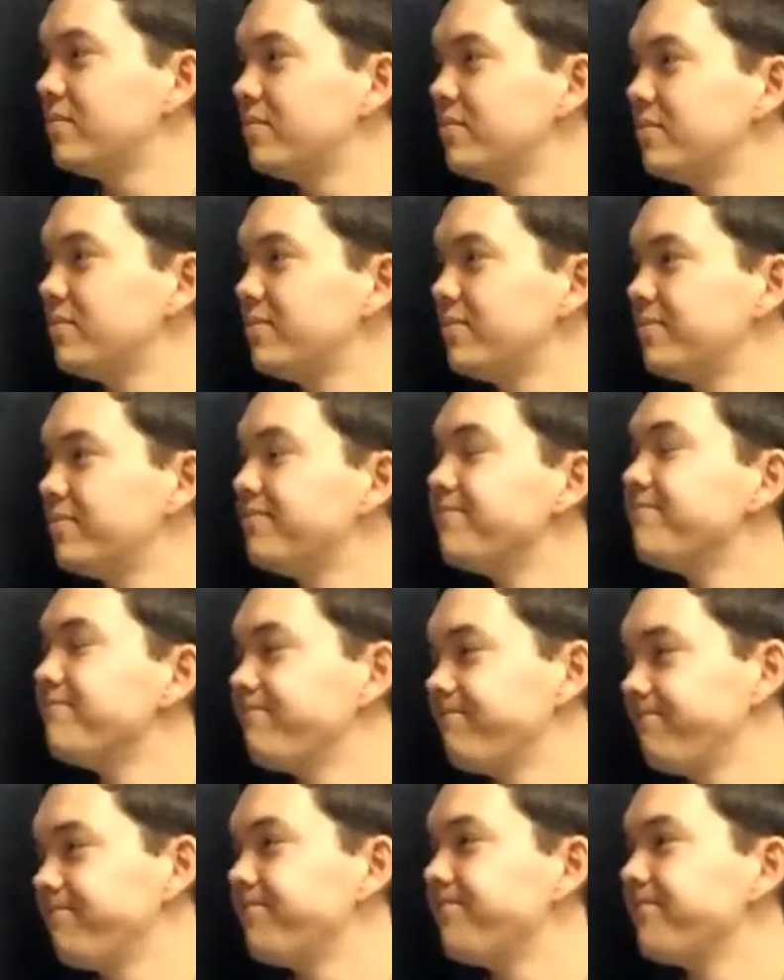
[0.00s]

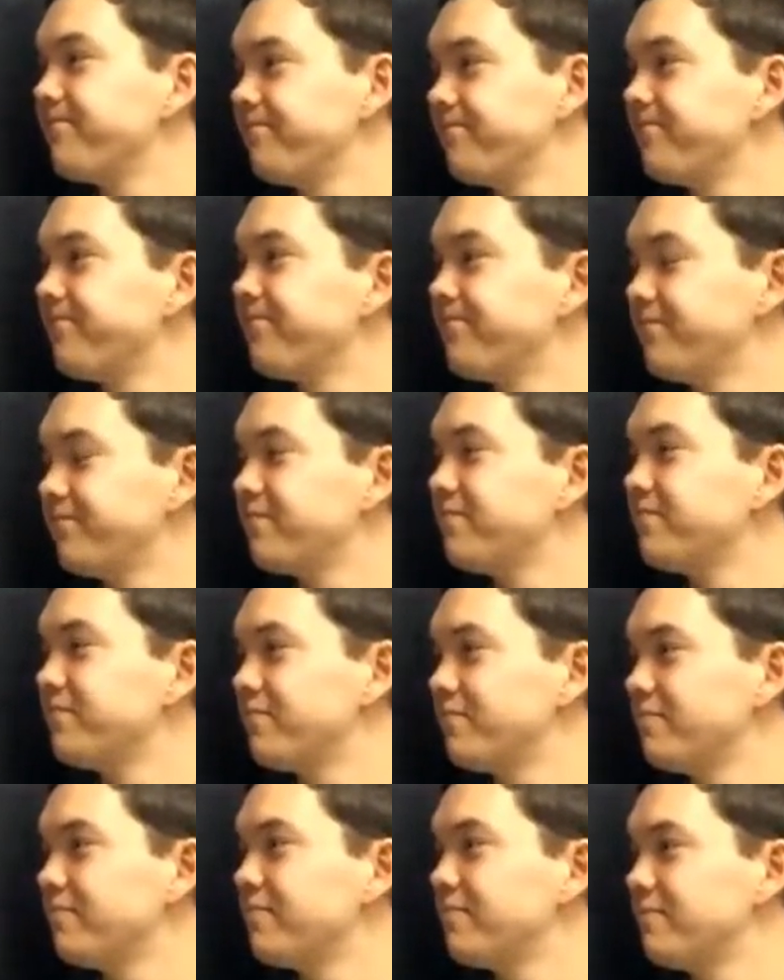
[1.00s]

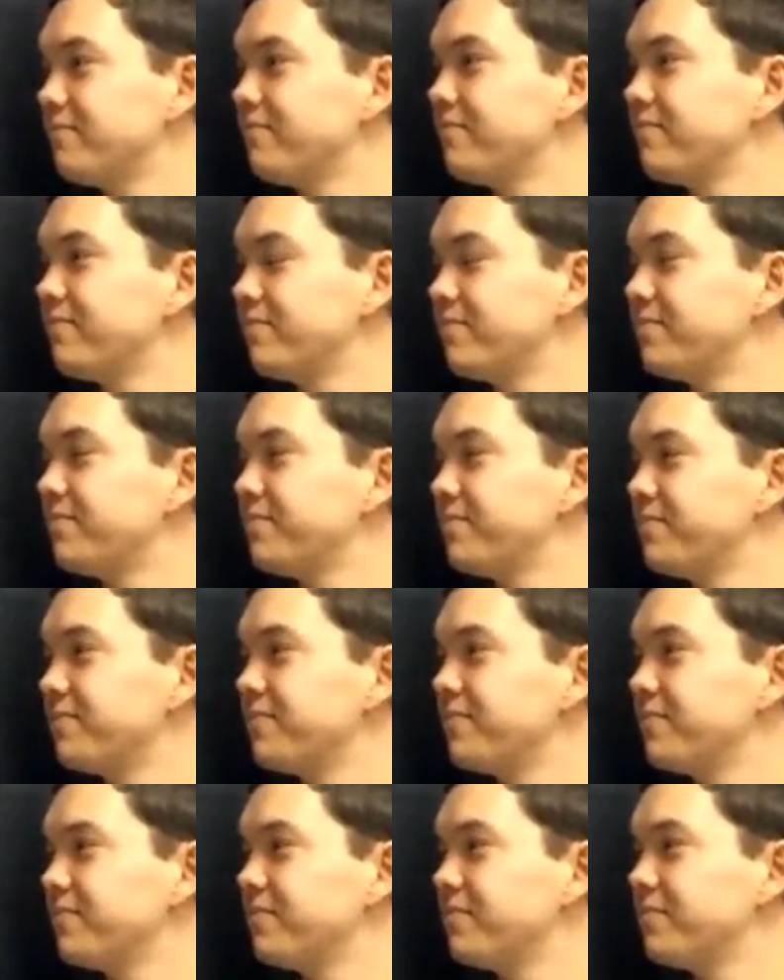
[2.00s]

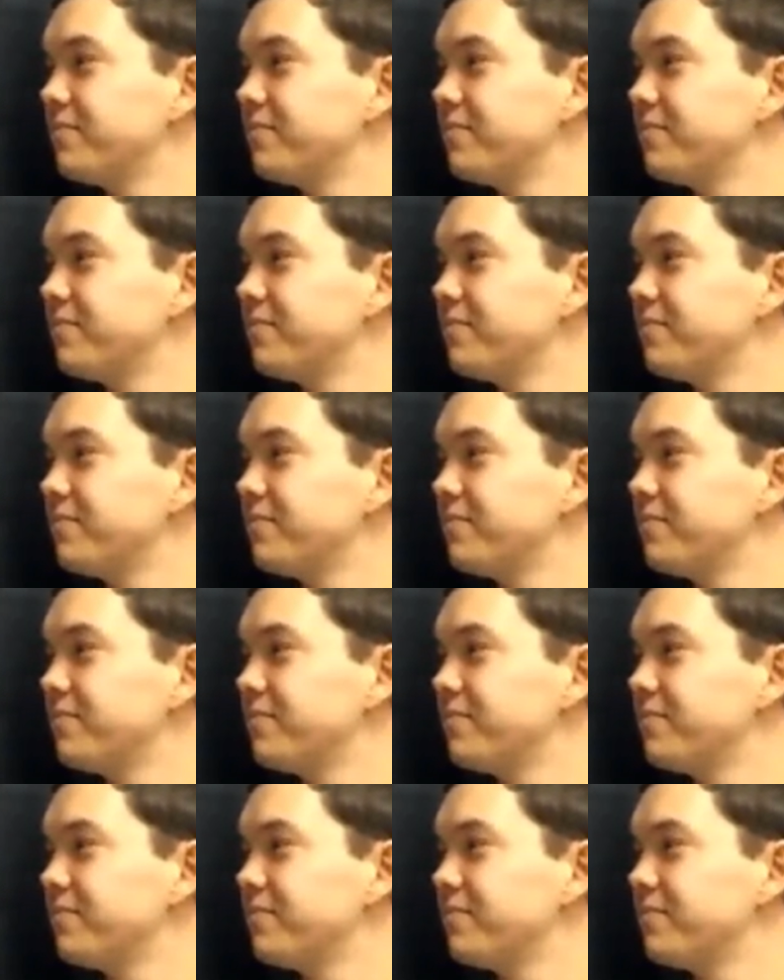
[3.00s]
This person isn't speaking.